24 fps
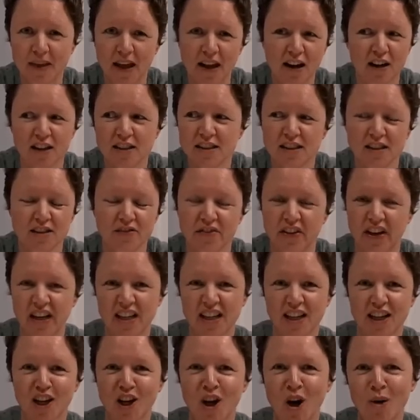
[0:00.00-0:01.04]
and I just feed
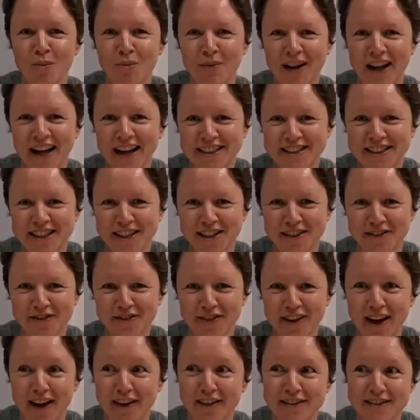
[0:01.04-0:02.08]
it a combination of
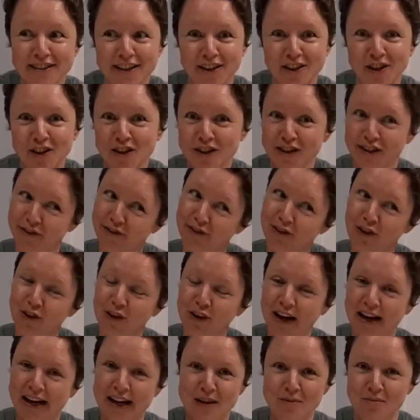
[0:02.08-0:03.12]
flours and use it
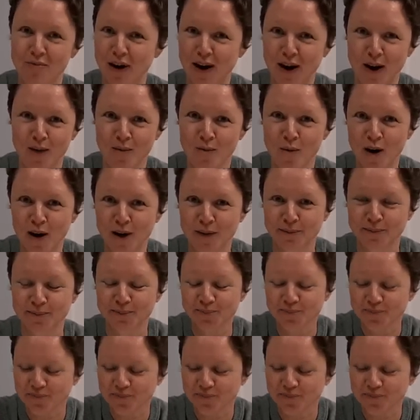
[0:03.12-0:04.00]
for any bread I want.